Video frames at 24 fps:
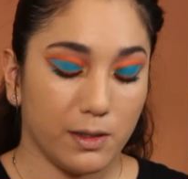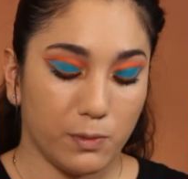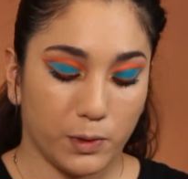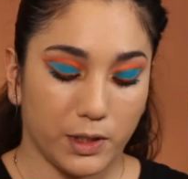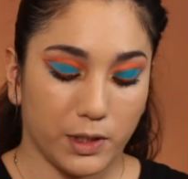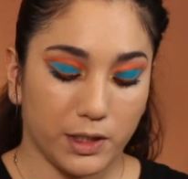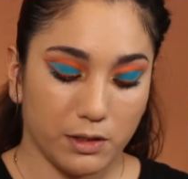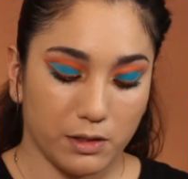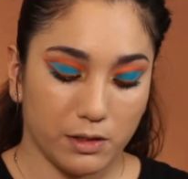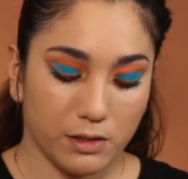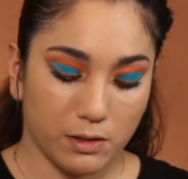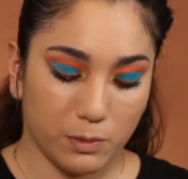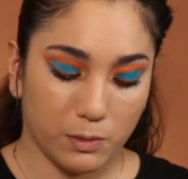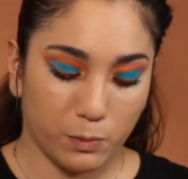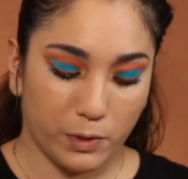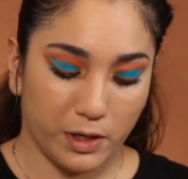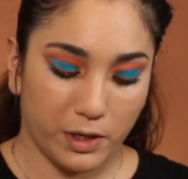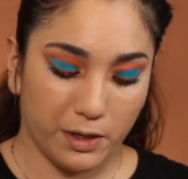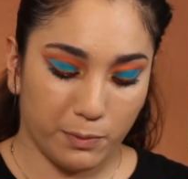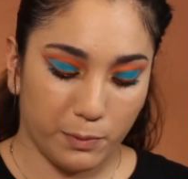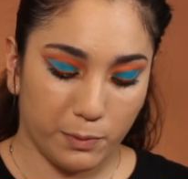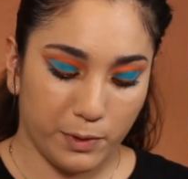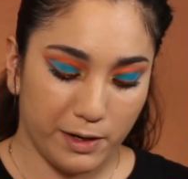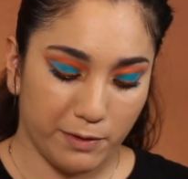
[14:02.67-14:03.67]
want to sway
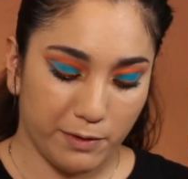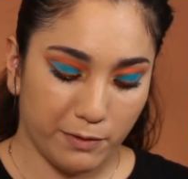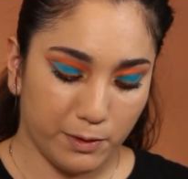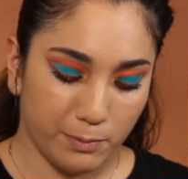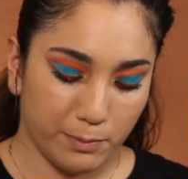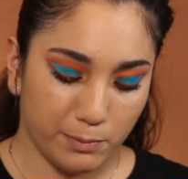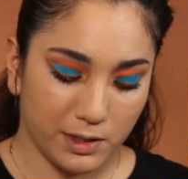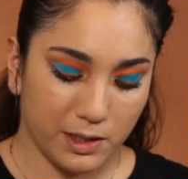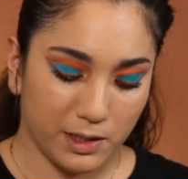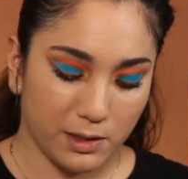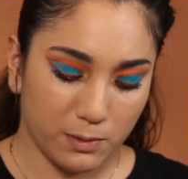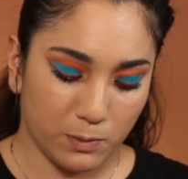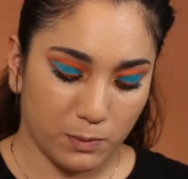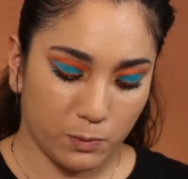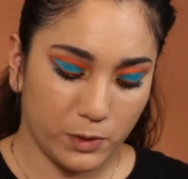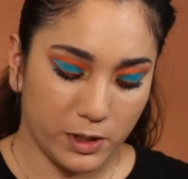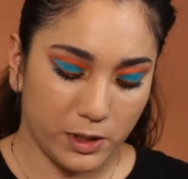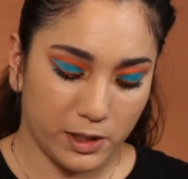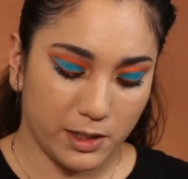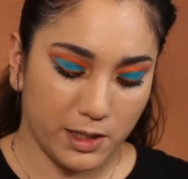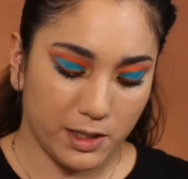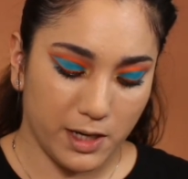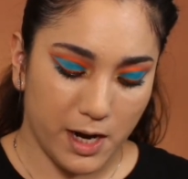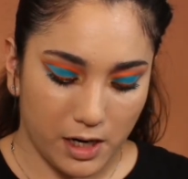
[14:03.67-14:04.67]
away from this
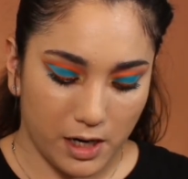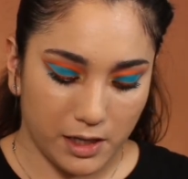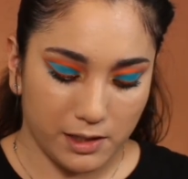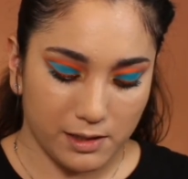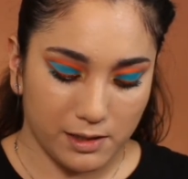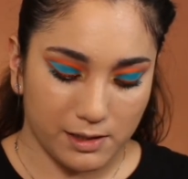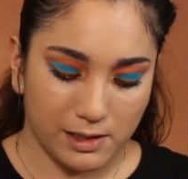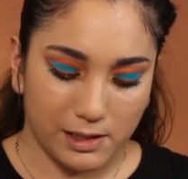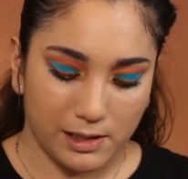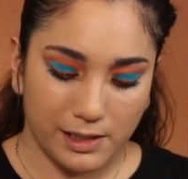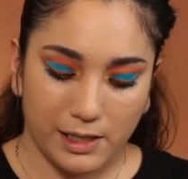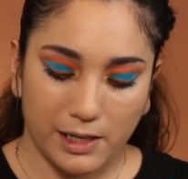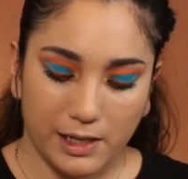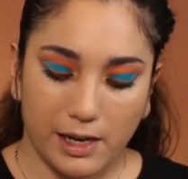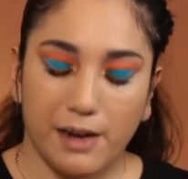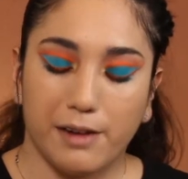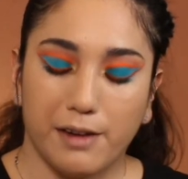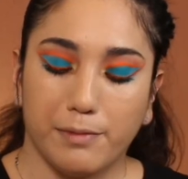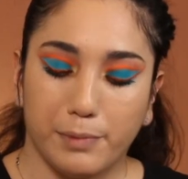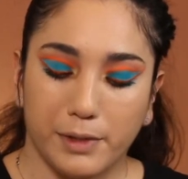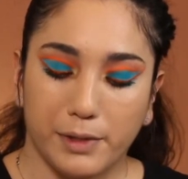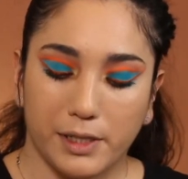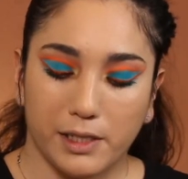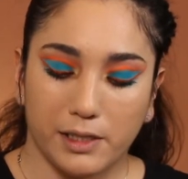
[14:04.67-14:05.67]
one. Honestly,
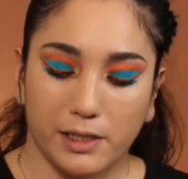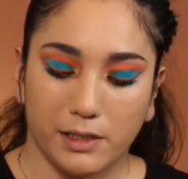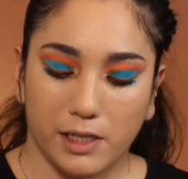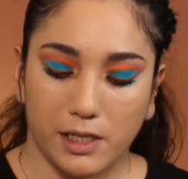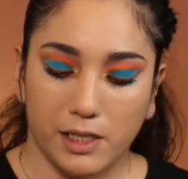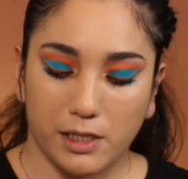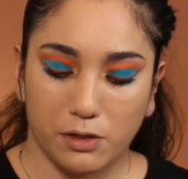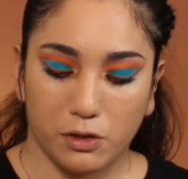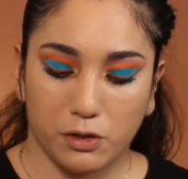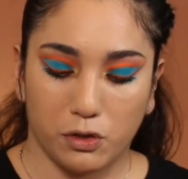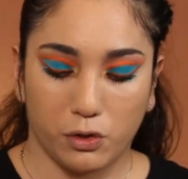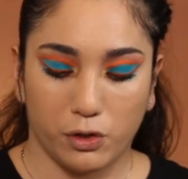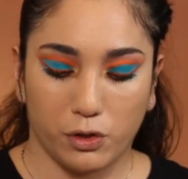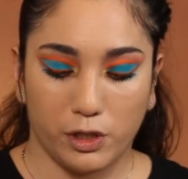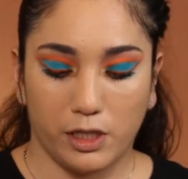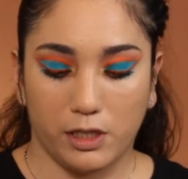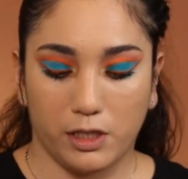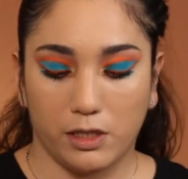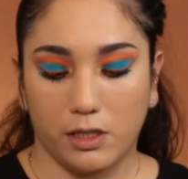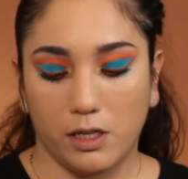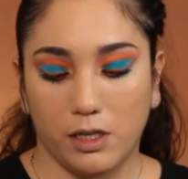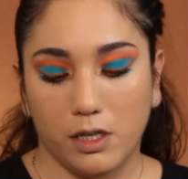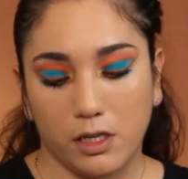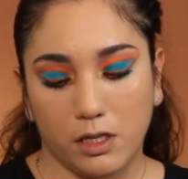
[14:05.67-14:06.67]
I've been enjoying
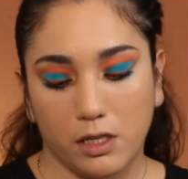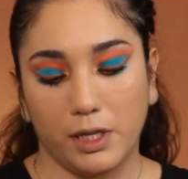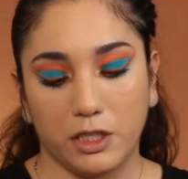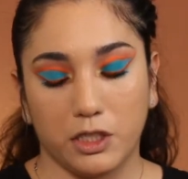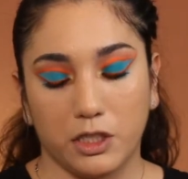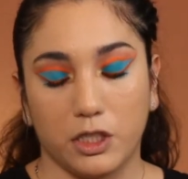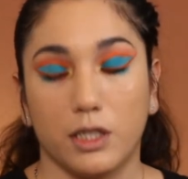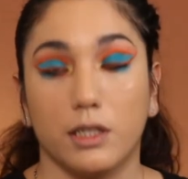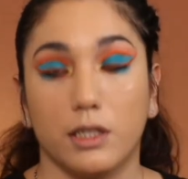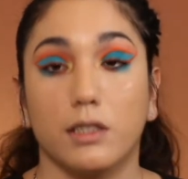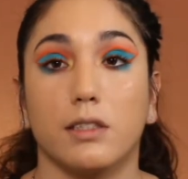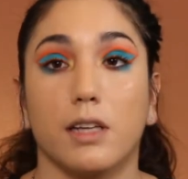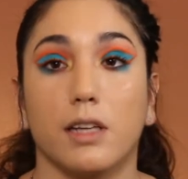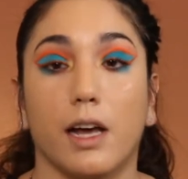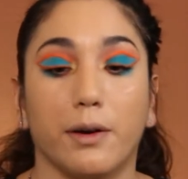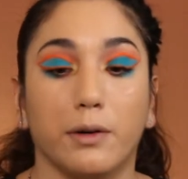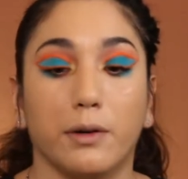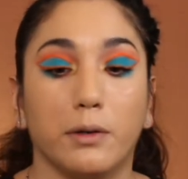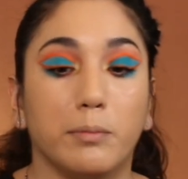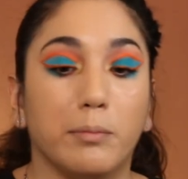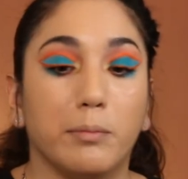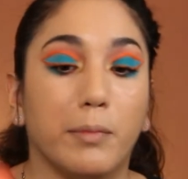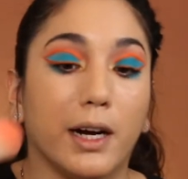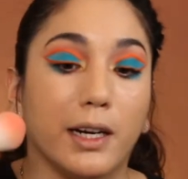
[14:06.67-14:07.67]
blushes. I
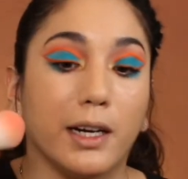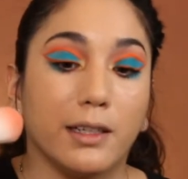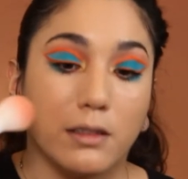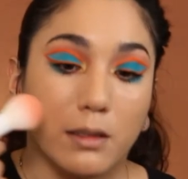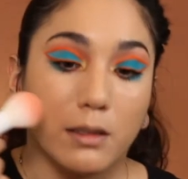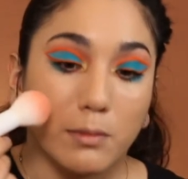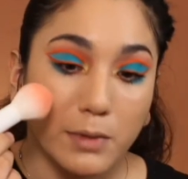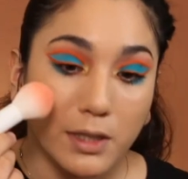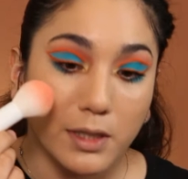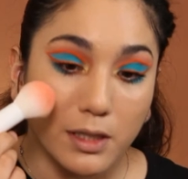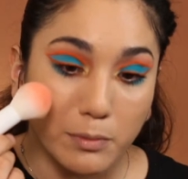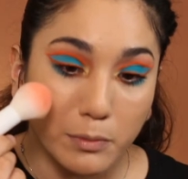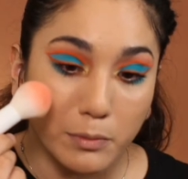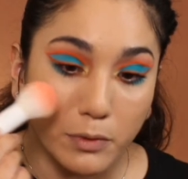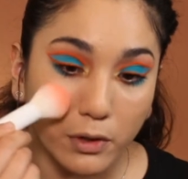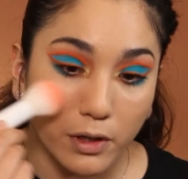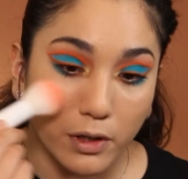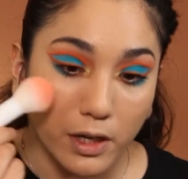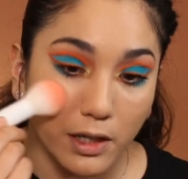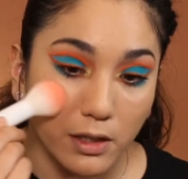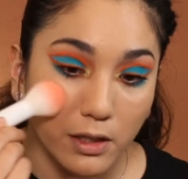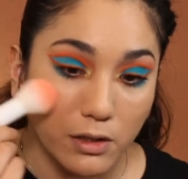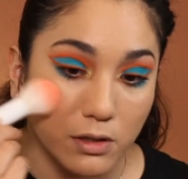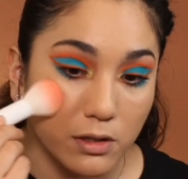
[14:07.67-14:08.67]
don't mind them anymore.
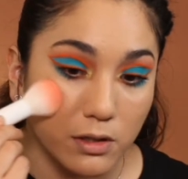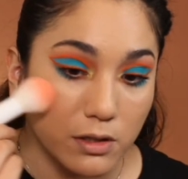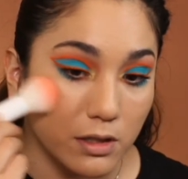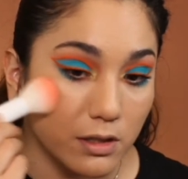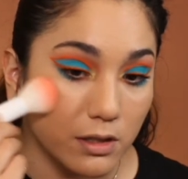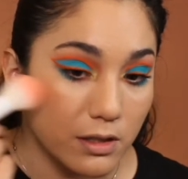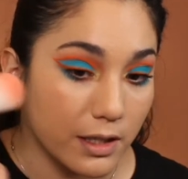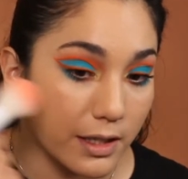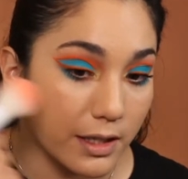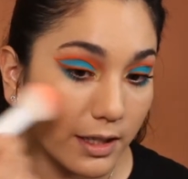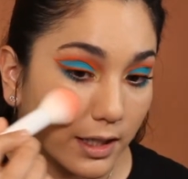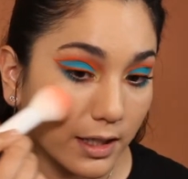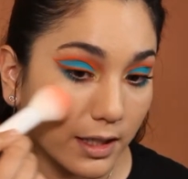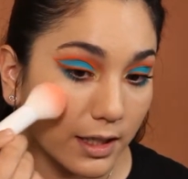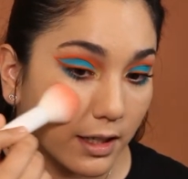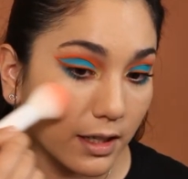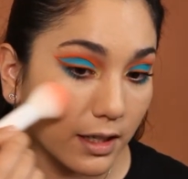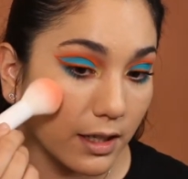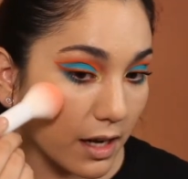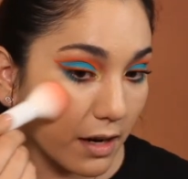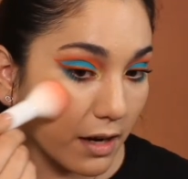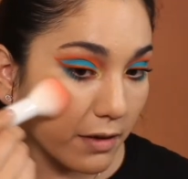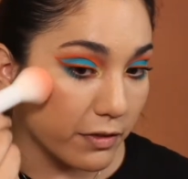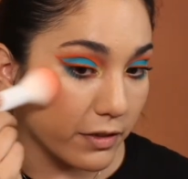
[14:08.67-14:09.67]
I used to like
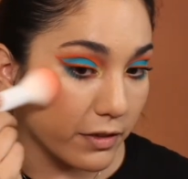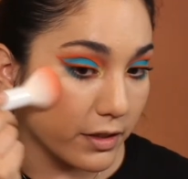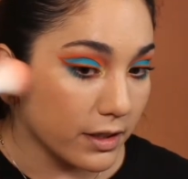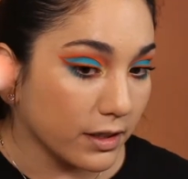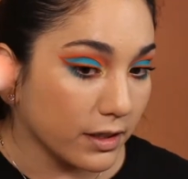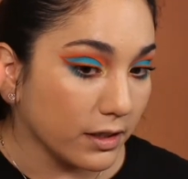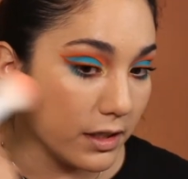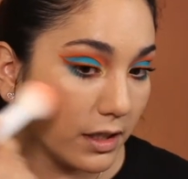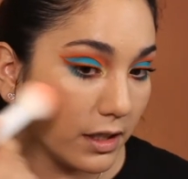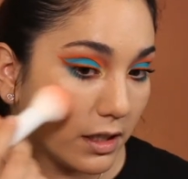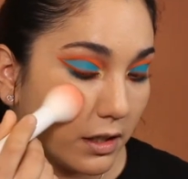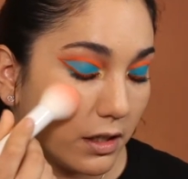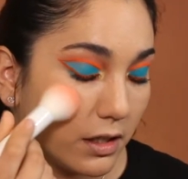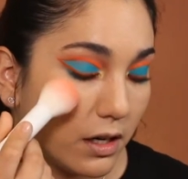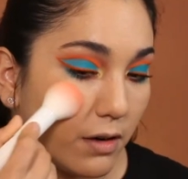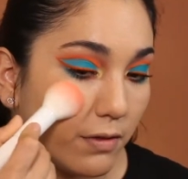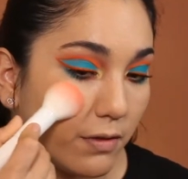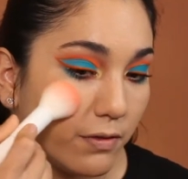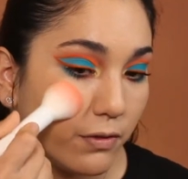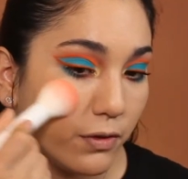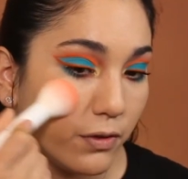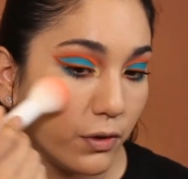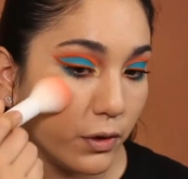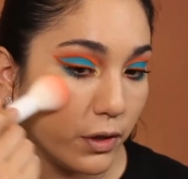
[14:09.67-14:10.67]
definitely
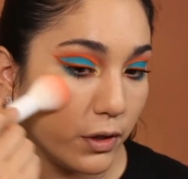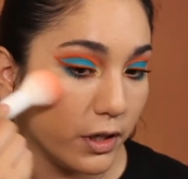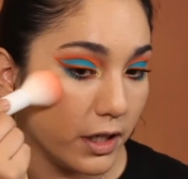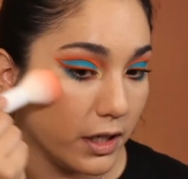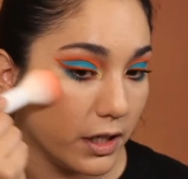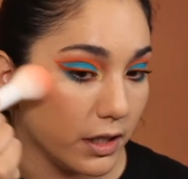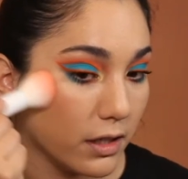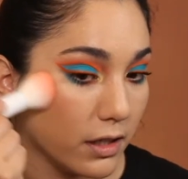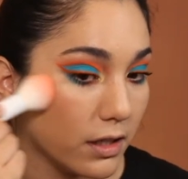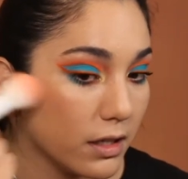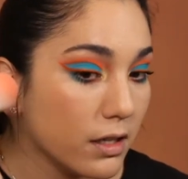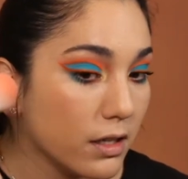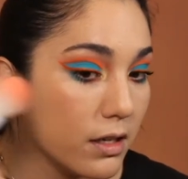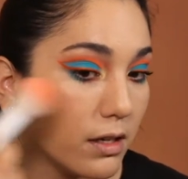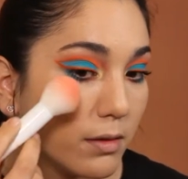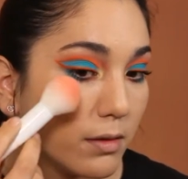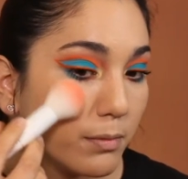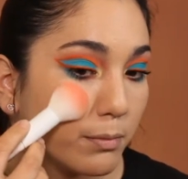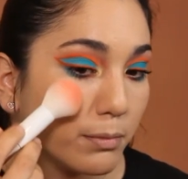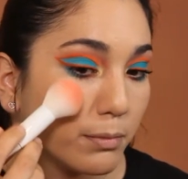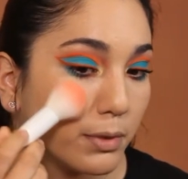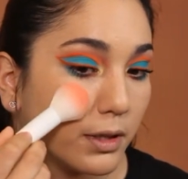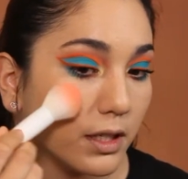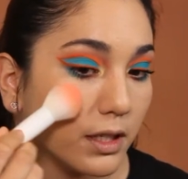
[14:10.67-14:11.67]
avoid
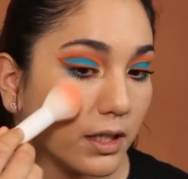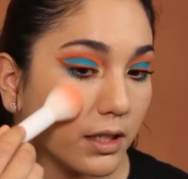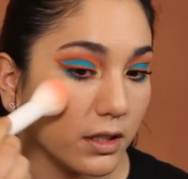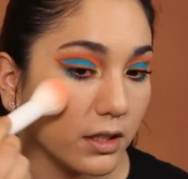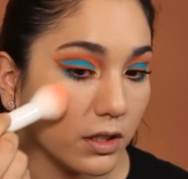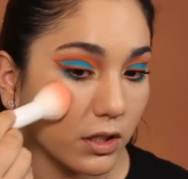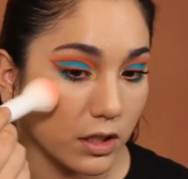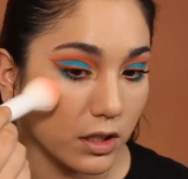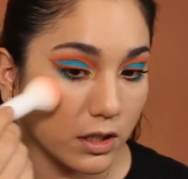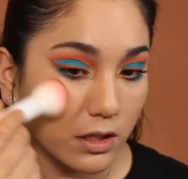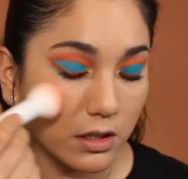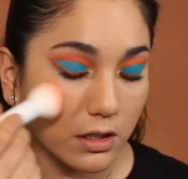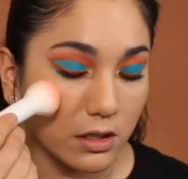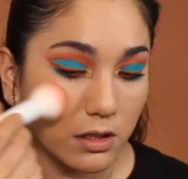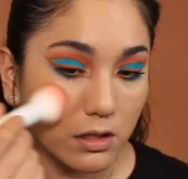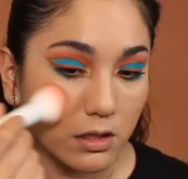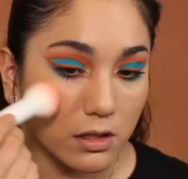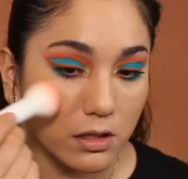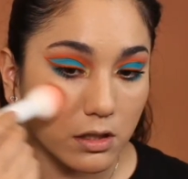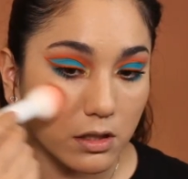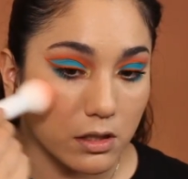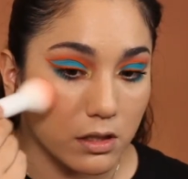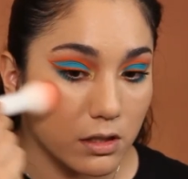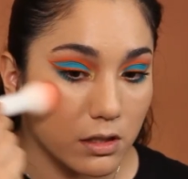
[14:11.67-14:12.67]

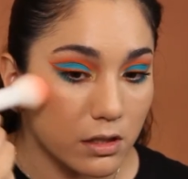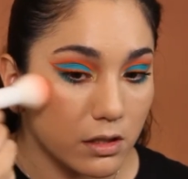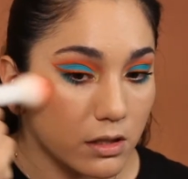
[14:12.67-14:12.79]
blushes.